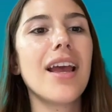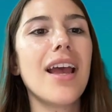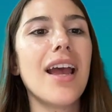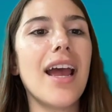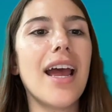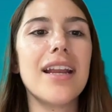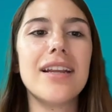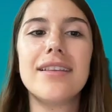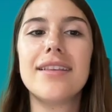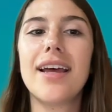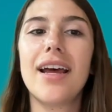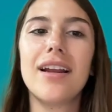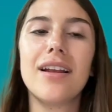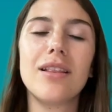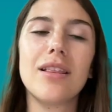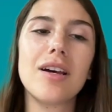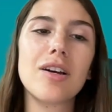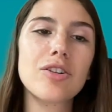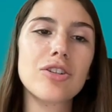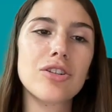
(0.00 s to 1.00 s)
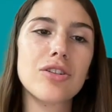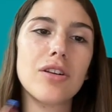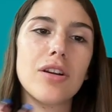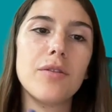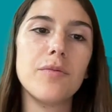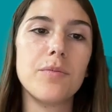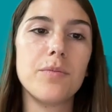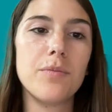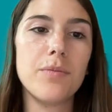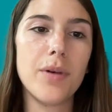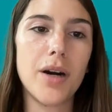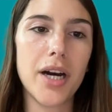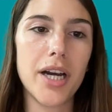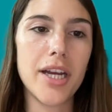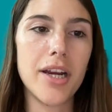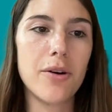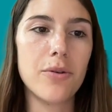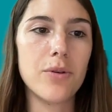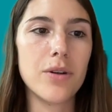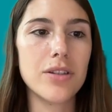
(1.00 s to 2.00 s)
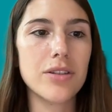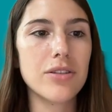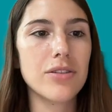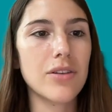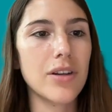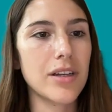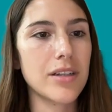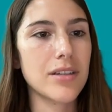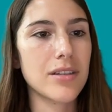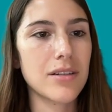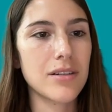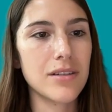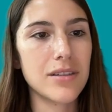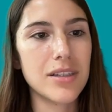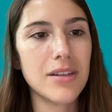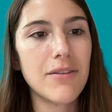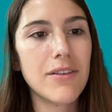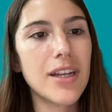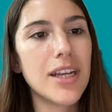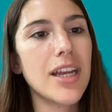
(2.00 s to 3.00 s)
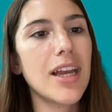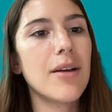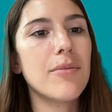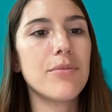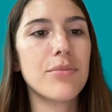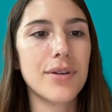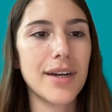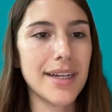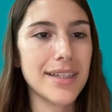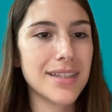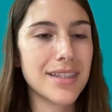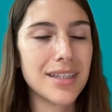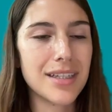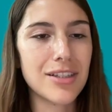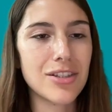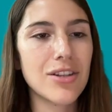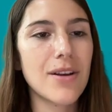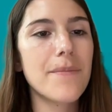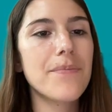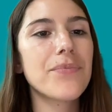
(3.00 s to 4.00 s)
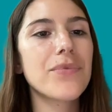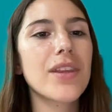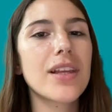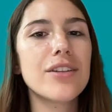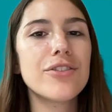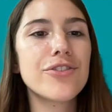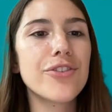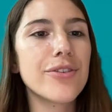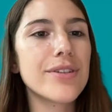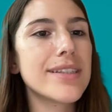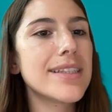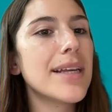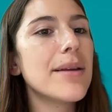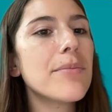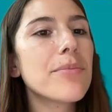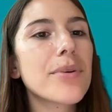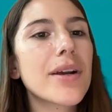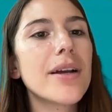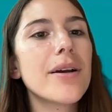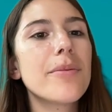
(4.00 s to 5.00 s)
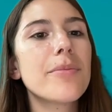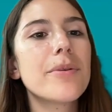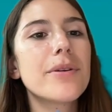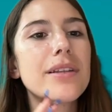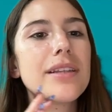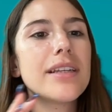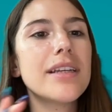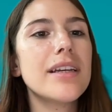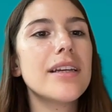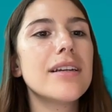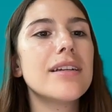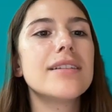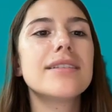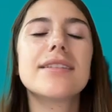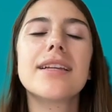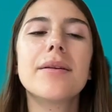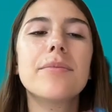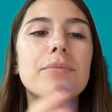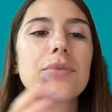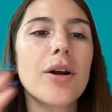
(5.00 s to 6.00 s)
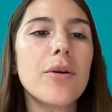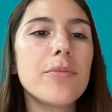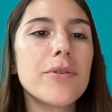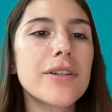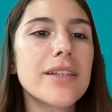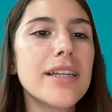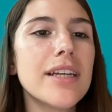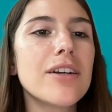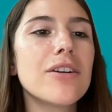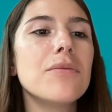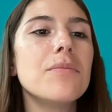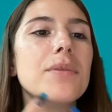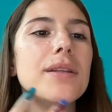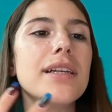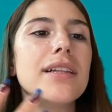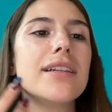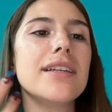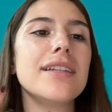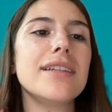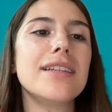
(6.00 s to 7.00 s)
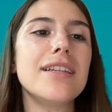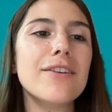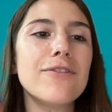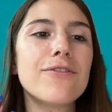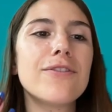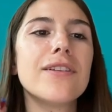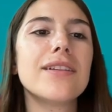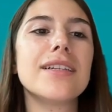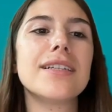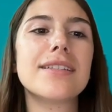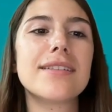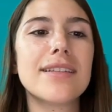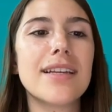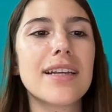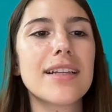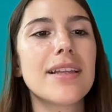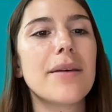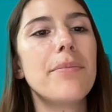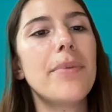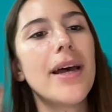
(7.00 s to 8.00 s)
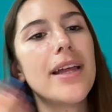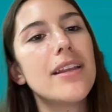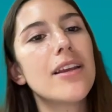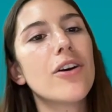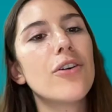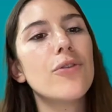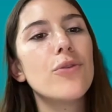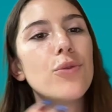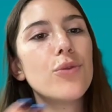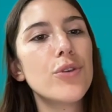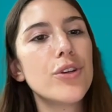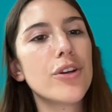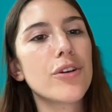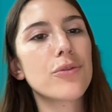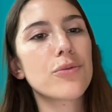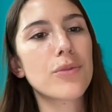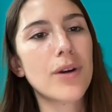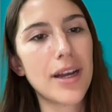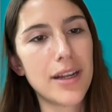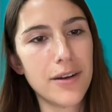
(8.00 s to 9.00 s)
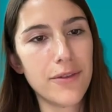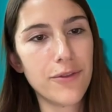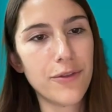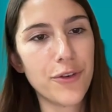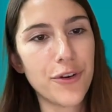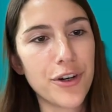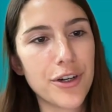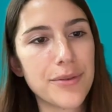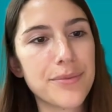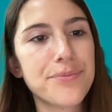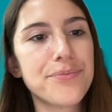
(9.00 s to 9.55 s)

And then a luxury buyer wants to exclusivity and prestige. So same property, completely different listing depending on who you're writing for.